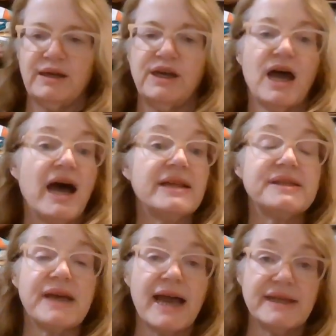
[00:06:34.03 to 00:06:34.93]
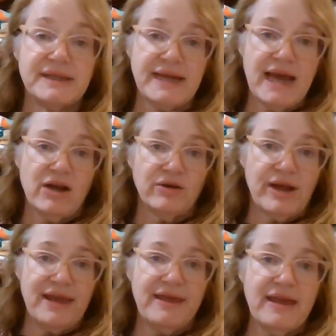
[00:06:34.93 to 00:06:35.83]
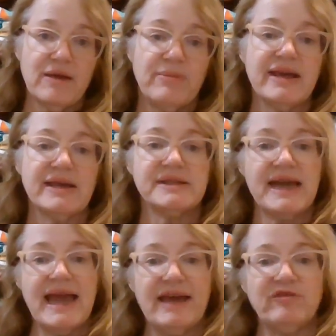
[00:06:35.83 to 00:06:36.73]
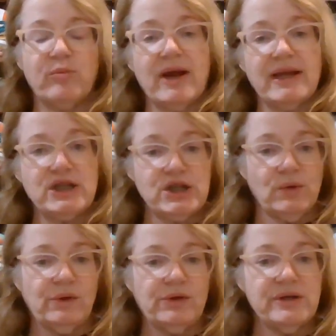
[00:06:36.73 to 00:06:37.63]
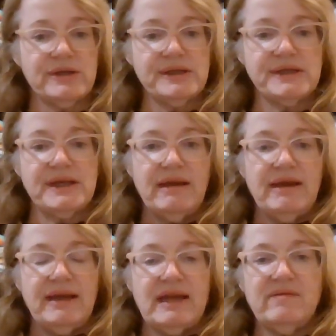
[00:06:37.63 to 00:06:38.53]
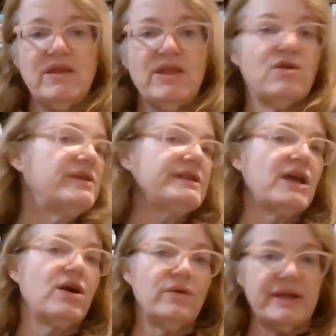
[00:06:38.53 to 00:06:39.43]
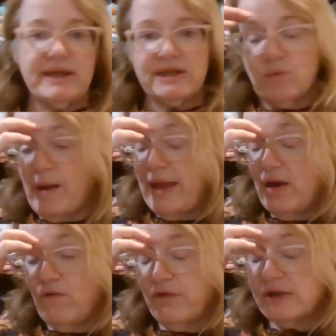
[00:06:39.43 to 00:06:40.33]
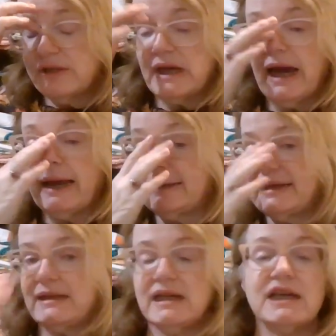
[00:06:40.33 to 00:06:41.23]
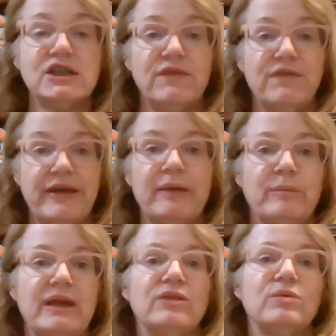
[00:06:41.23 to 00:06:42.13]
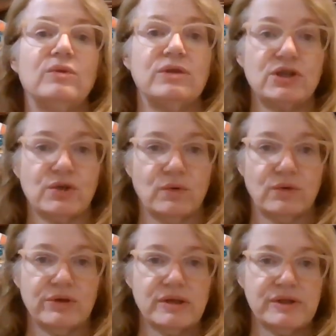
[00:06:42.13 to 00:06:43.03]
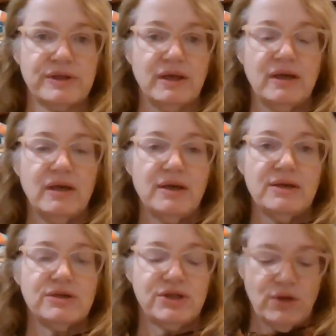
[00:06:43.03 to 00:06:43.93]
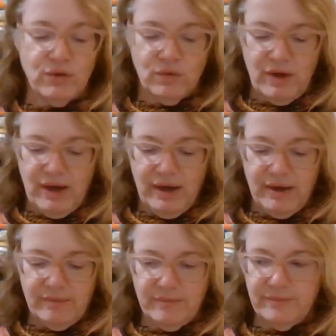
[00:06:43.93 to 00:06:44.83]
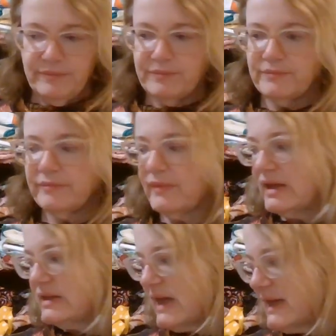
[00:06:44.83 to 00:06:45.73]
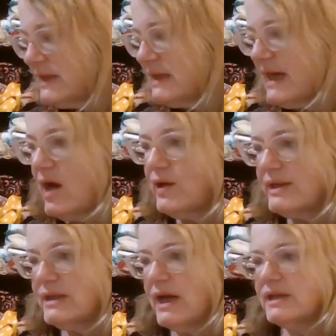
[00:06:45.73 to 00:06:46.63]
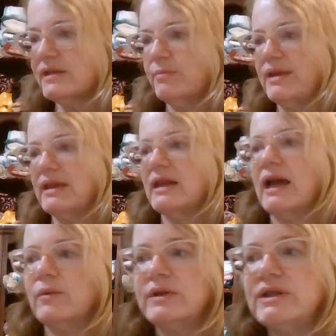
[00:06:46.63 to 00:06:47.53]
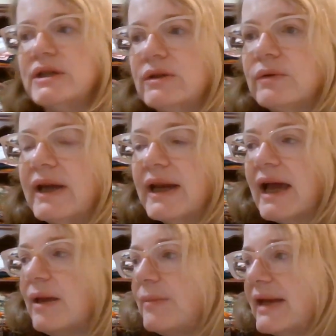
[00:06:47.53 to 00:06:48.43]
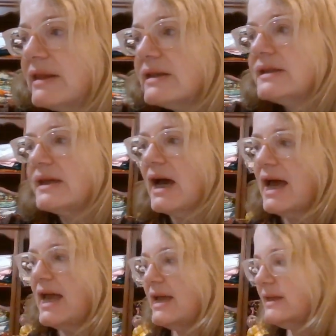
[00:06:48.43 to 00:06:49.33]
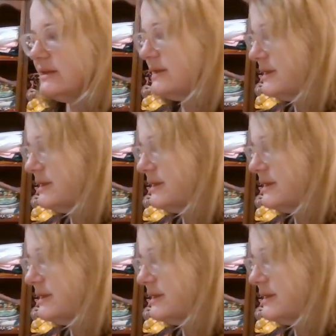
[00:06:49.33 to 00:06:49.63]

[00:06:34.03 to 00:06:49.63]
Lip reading: not size down. I think because I have broad shoulders, even though this coat is way oversized, it does fit me through the shoulders. So sizing down is not something that I would do. And I made the size